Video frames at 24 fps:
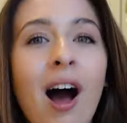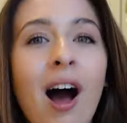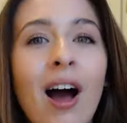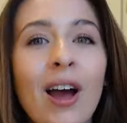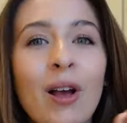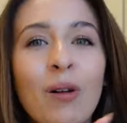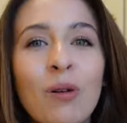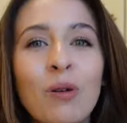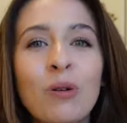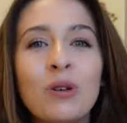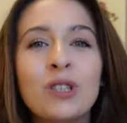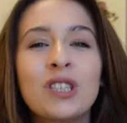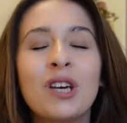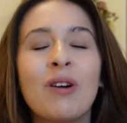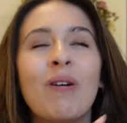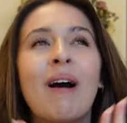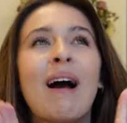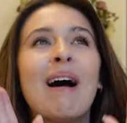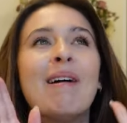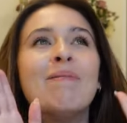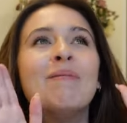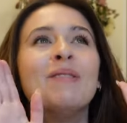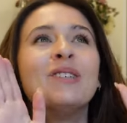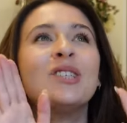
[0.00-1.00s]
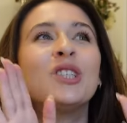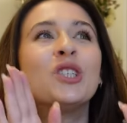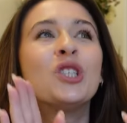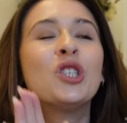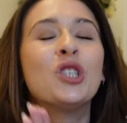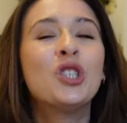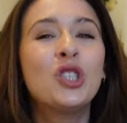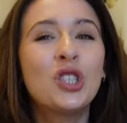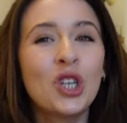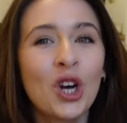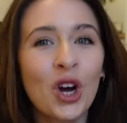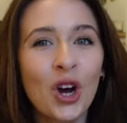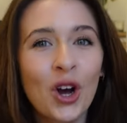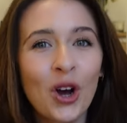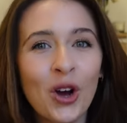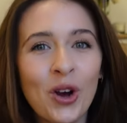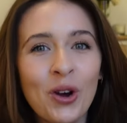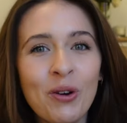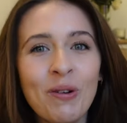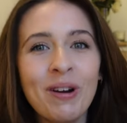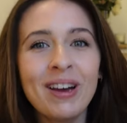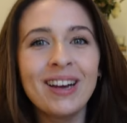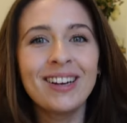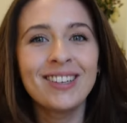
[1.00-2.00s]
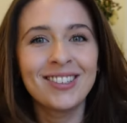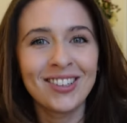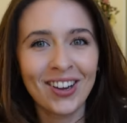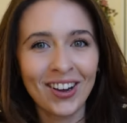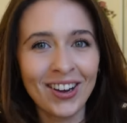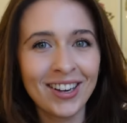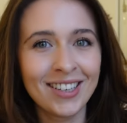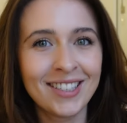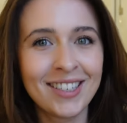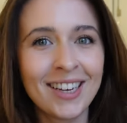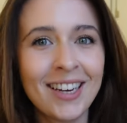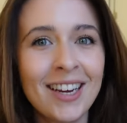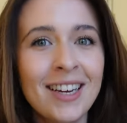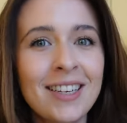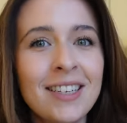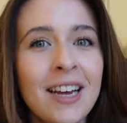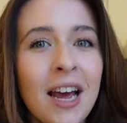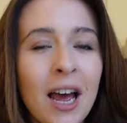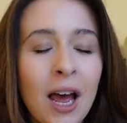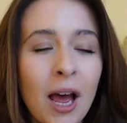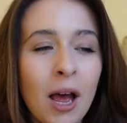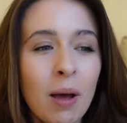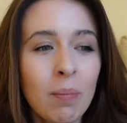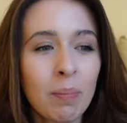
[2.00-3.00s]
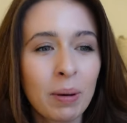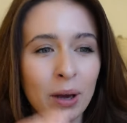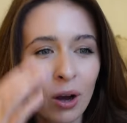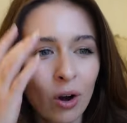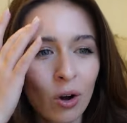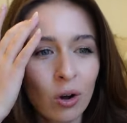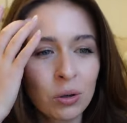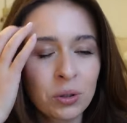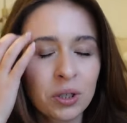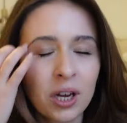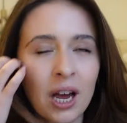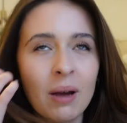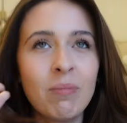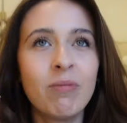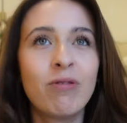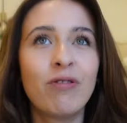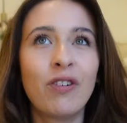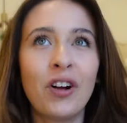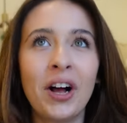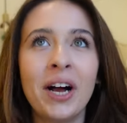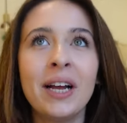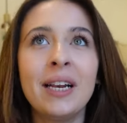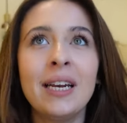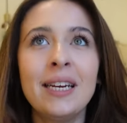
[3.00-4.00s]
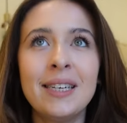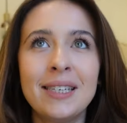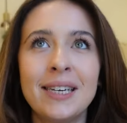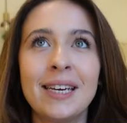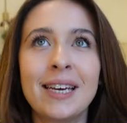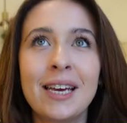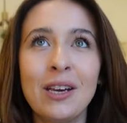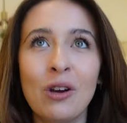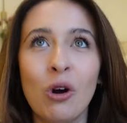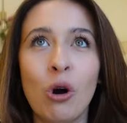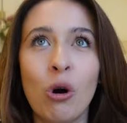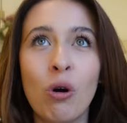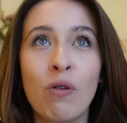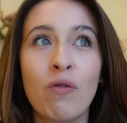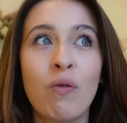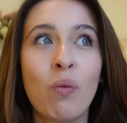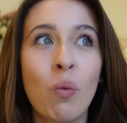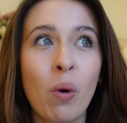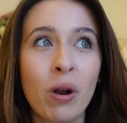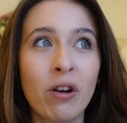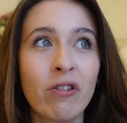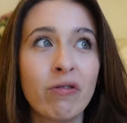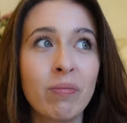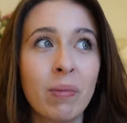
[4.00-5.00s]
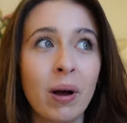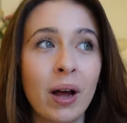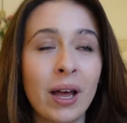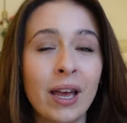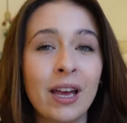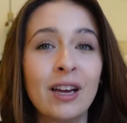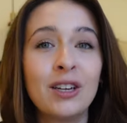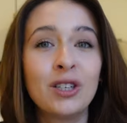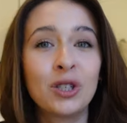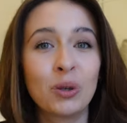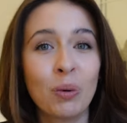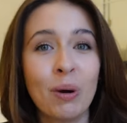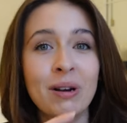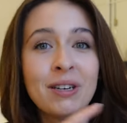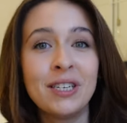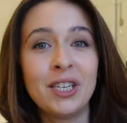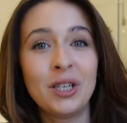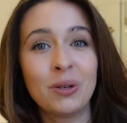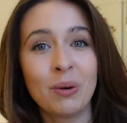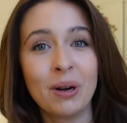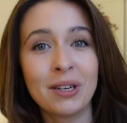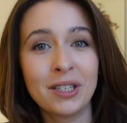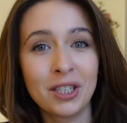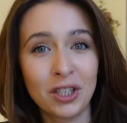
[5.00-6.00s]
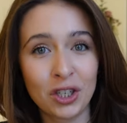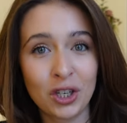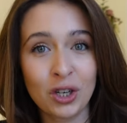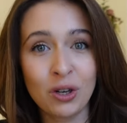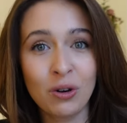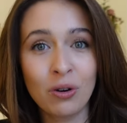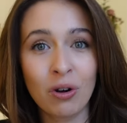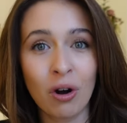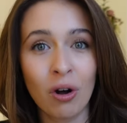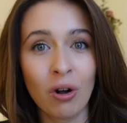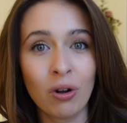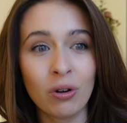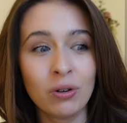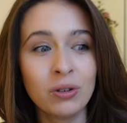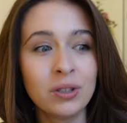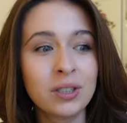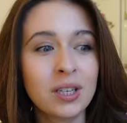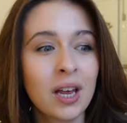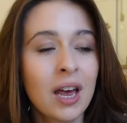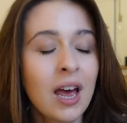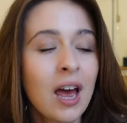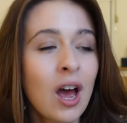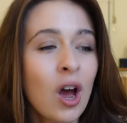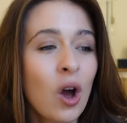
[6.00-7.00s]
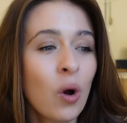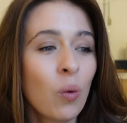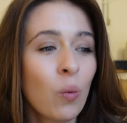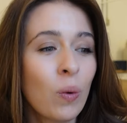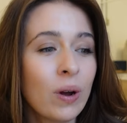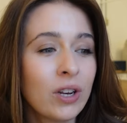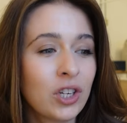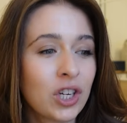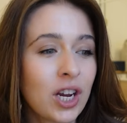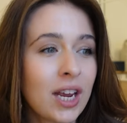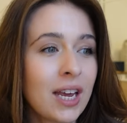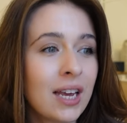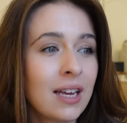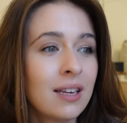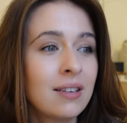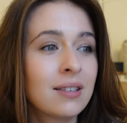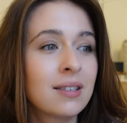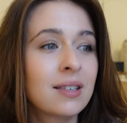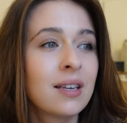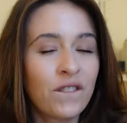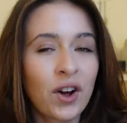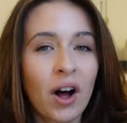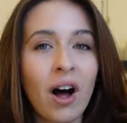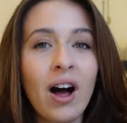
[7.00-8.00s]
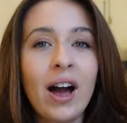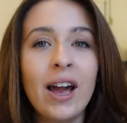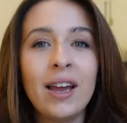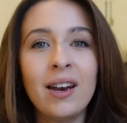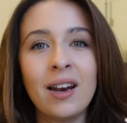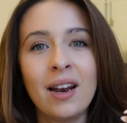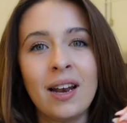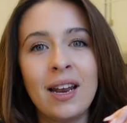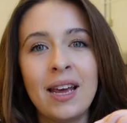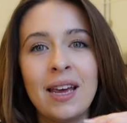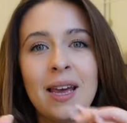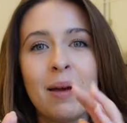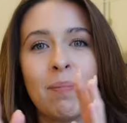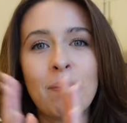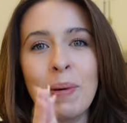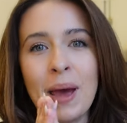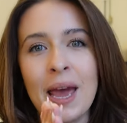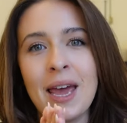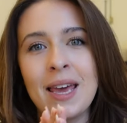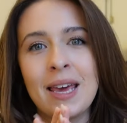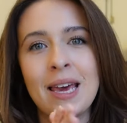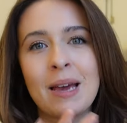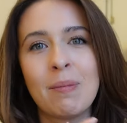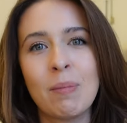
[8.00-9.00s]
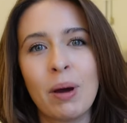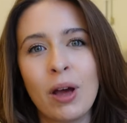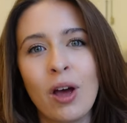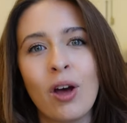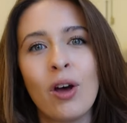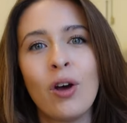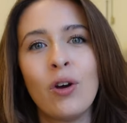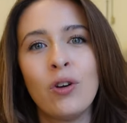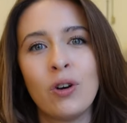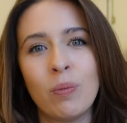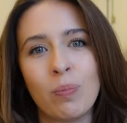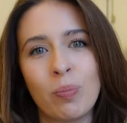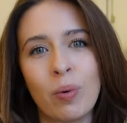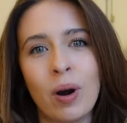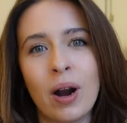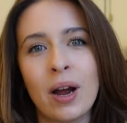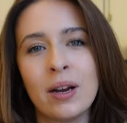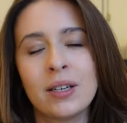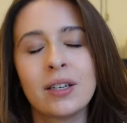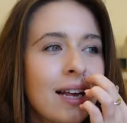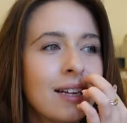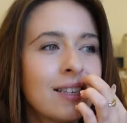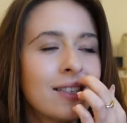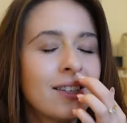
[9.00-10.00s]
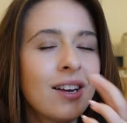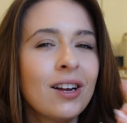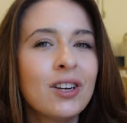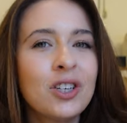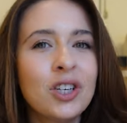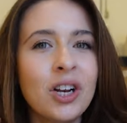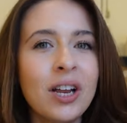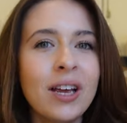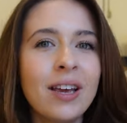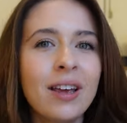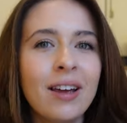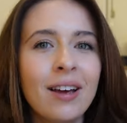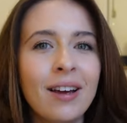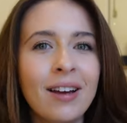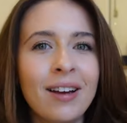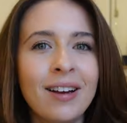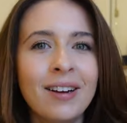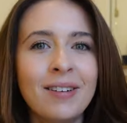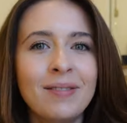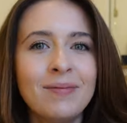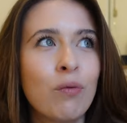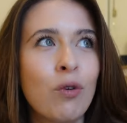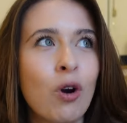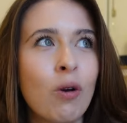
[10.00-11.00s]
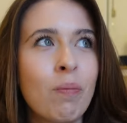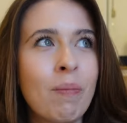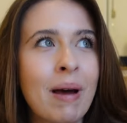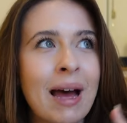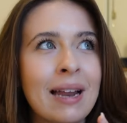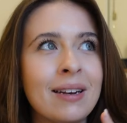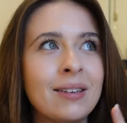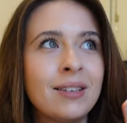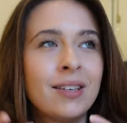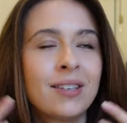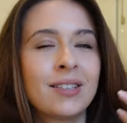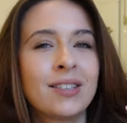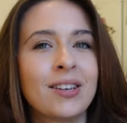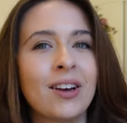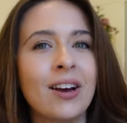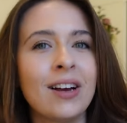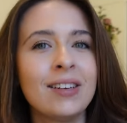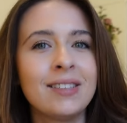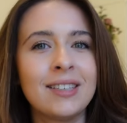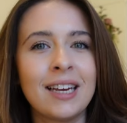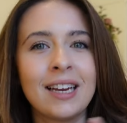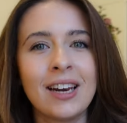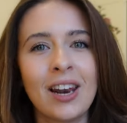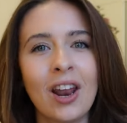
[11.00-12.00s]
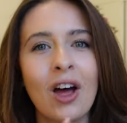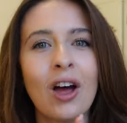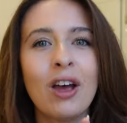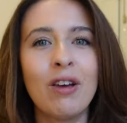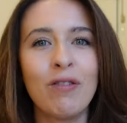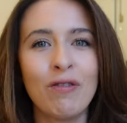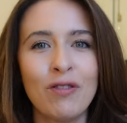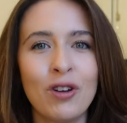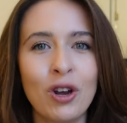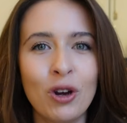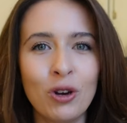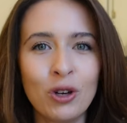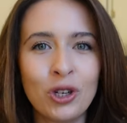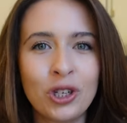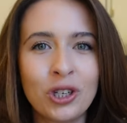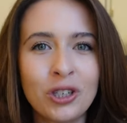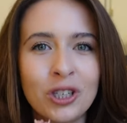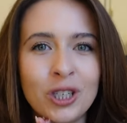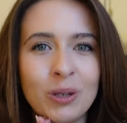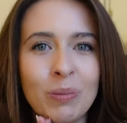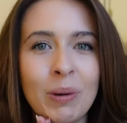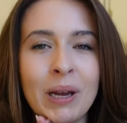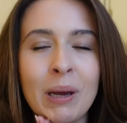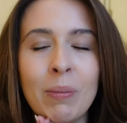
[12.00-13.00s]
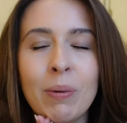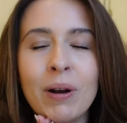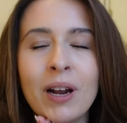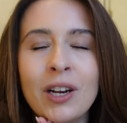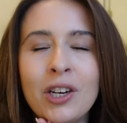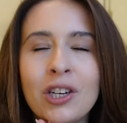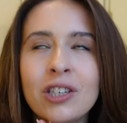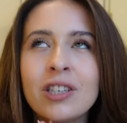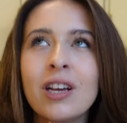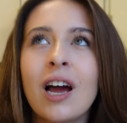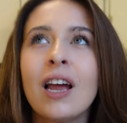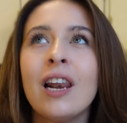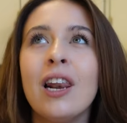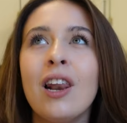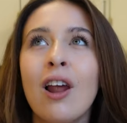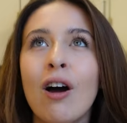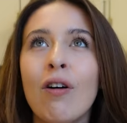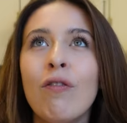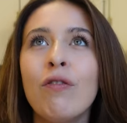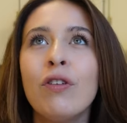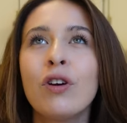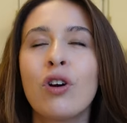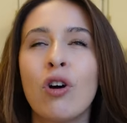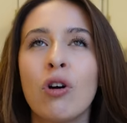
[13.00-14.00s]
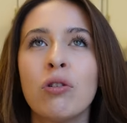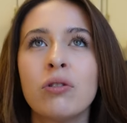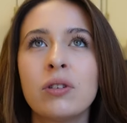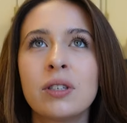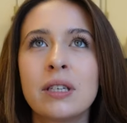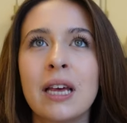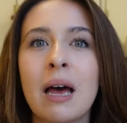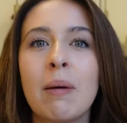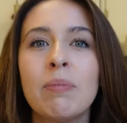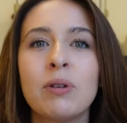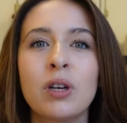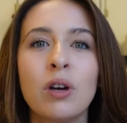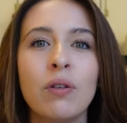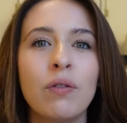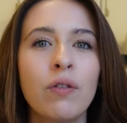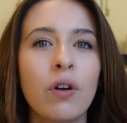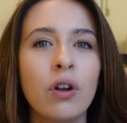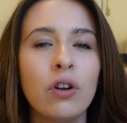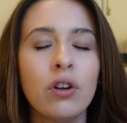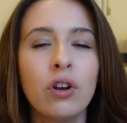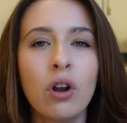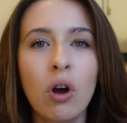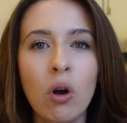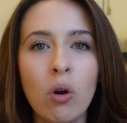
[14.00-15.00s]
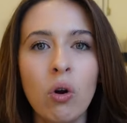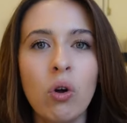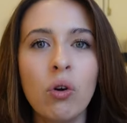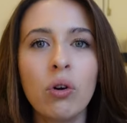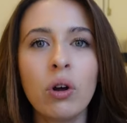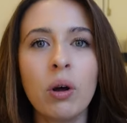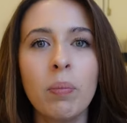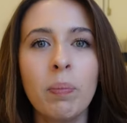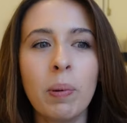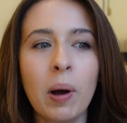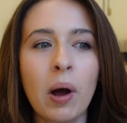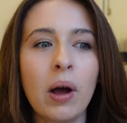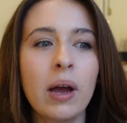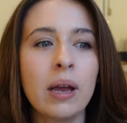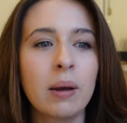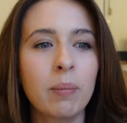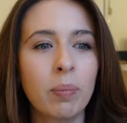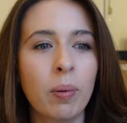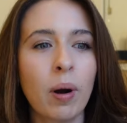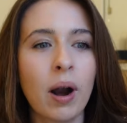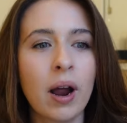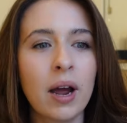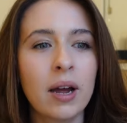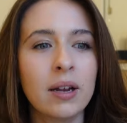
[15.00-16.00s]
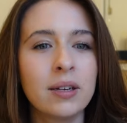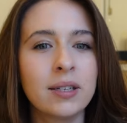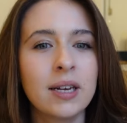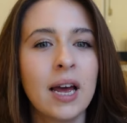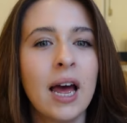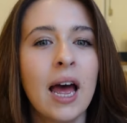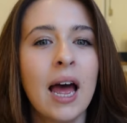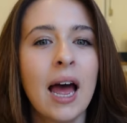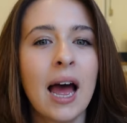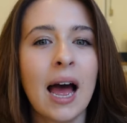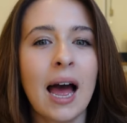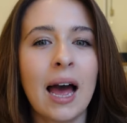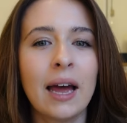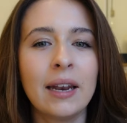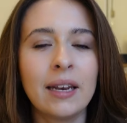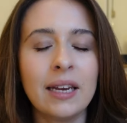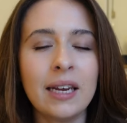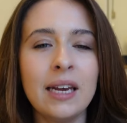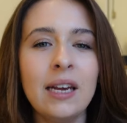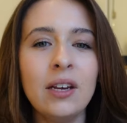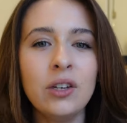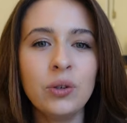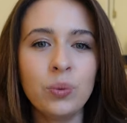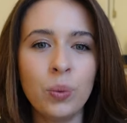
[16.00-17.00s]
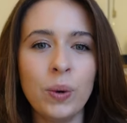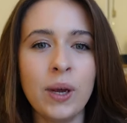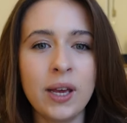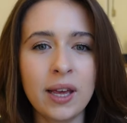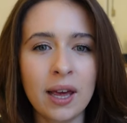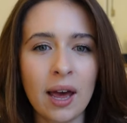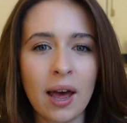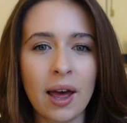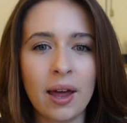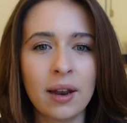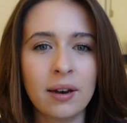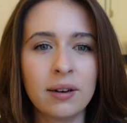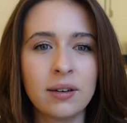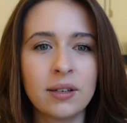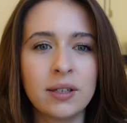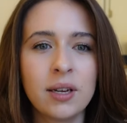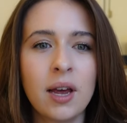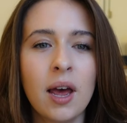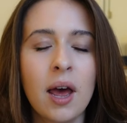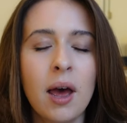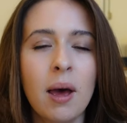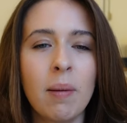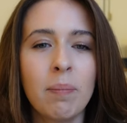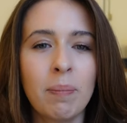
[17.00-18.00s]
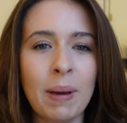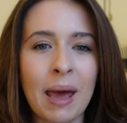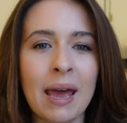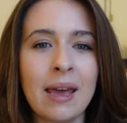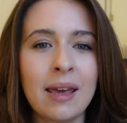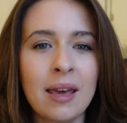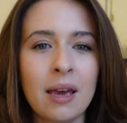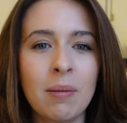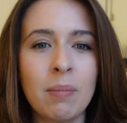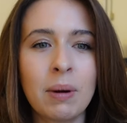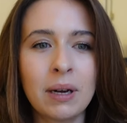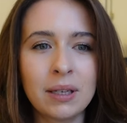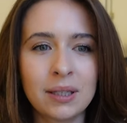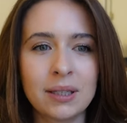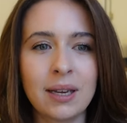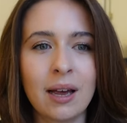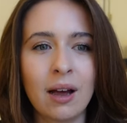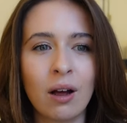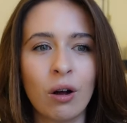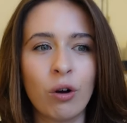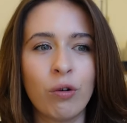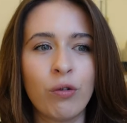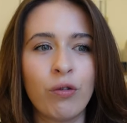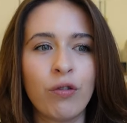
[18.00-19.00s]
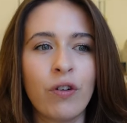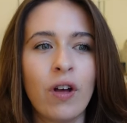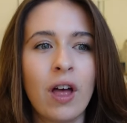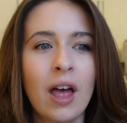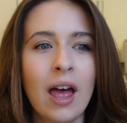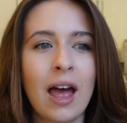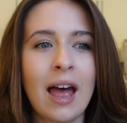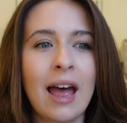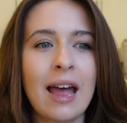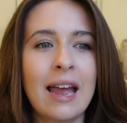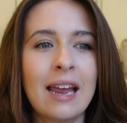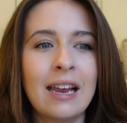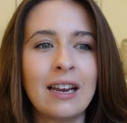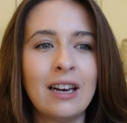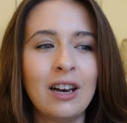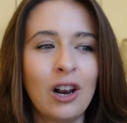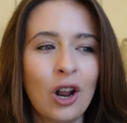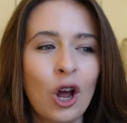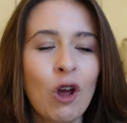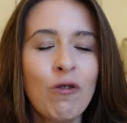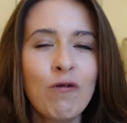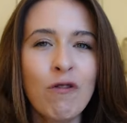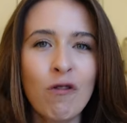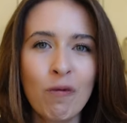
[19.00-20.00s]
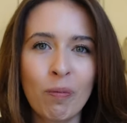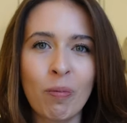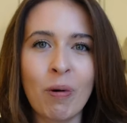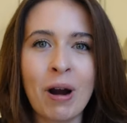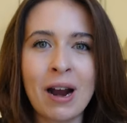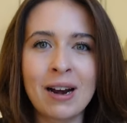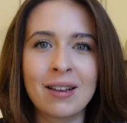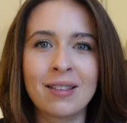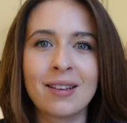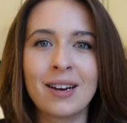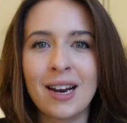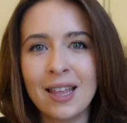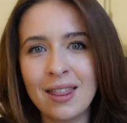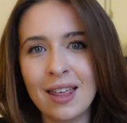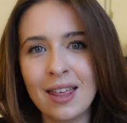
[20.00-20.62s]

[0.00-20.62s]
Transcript: I also am so excited because I'm finally ticking off one of my 2022 goals, which is finally baking my own bread. It's such like a romanticizing life notion to me, but I love the concept of no longer buying bread and each weekend baking myself a loaf of bread that I